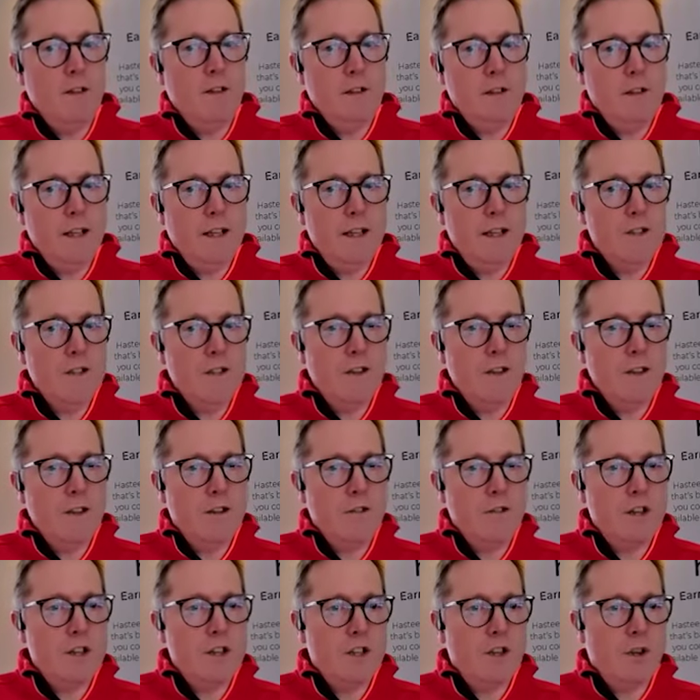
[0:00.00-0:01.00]
You're going to
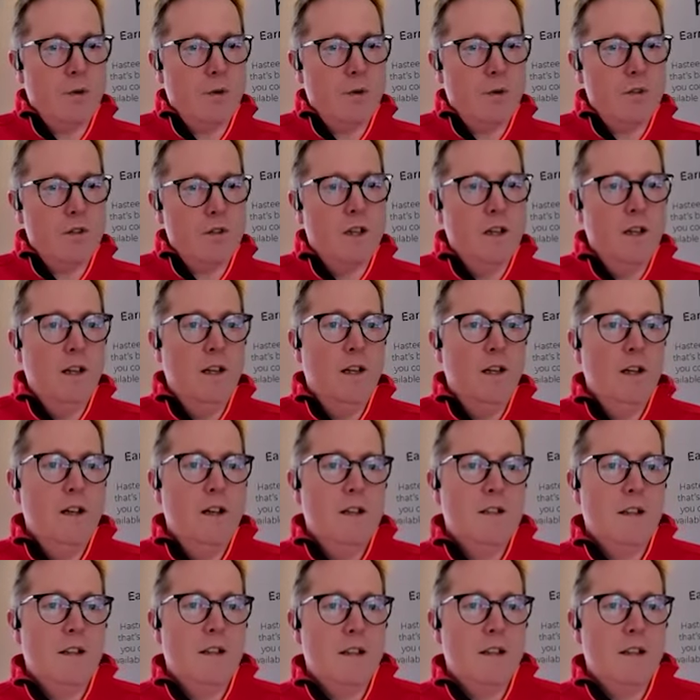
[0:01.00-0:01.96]
hit certain thresholds.